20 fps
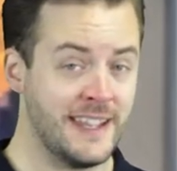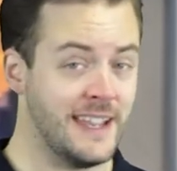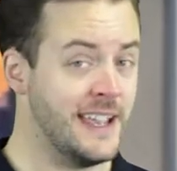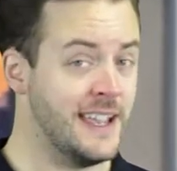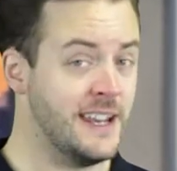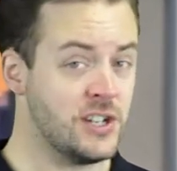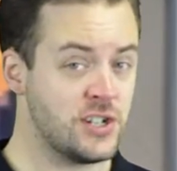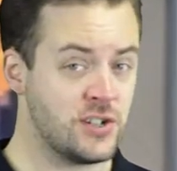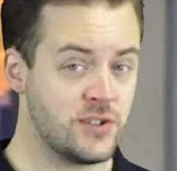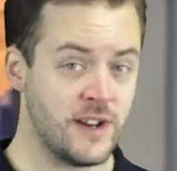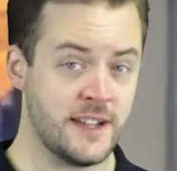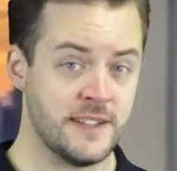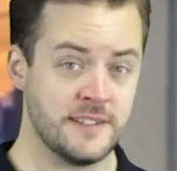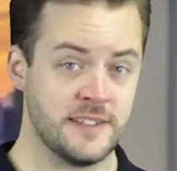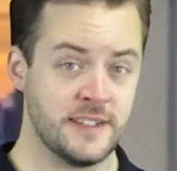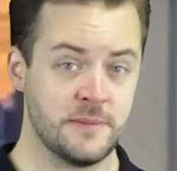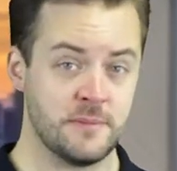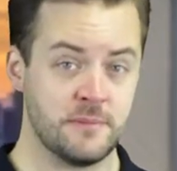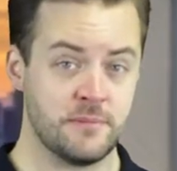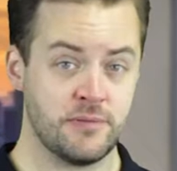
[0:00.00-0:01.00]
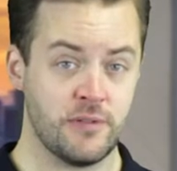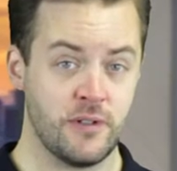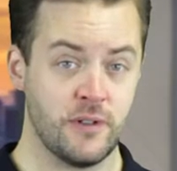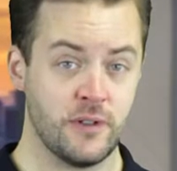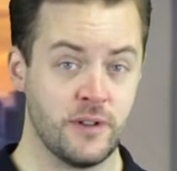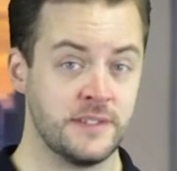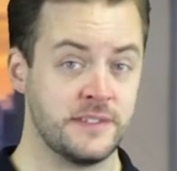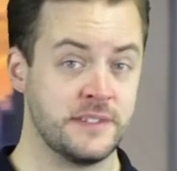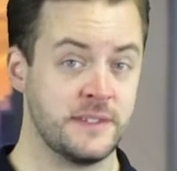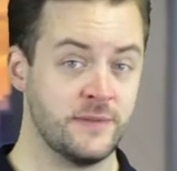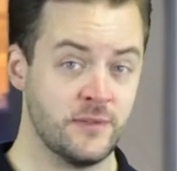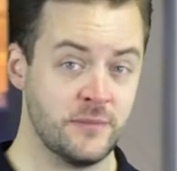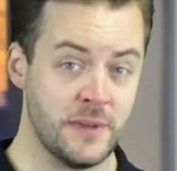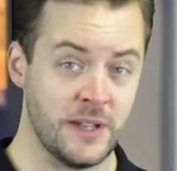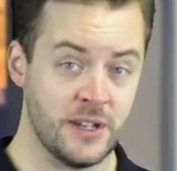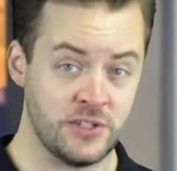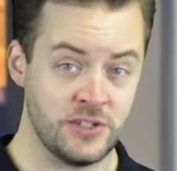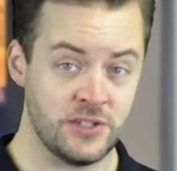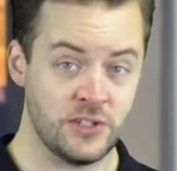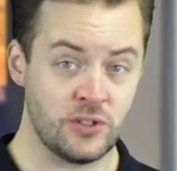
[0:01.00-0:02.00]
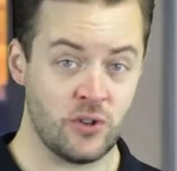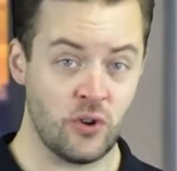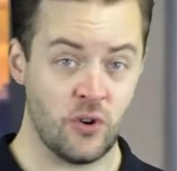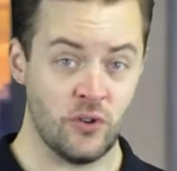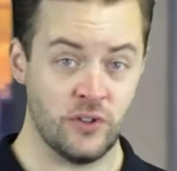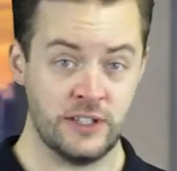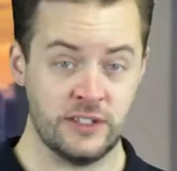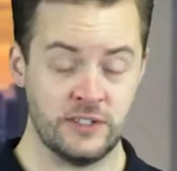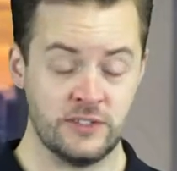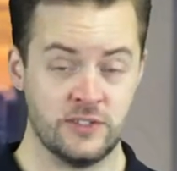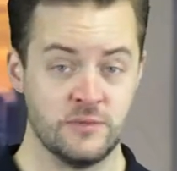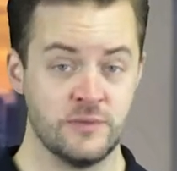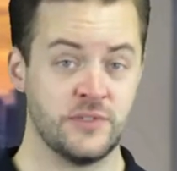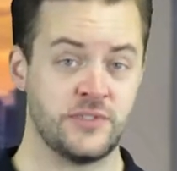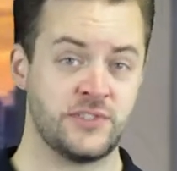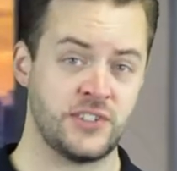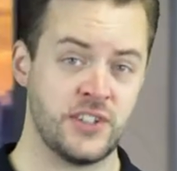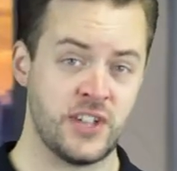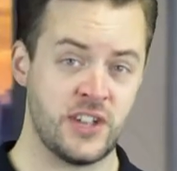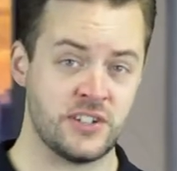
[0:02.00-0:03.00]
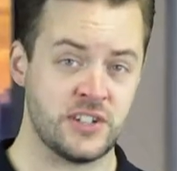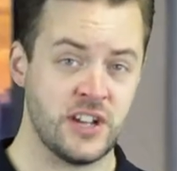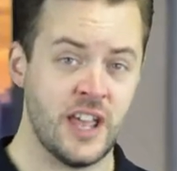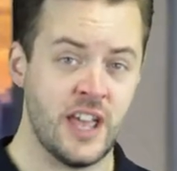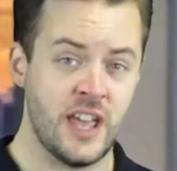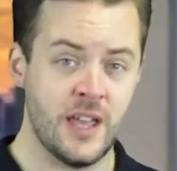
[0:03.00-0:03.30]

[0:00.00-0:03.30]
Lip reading: in-transit progress information according to research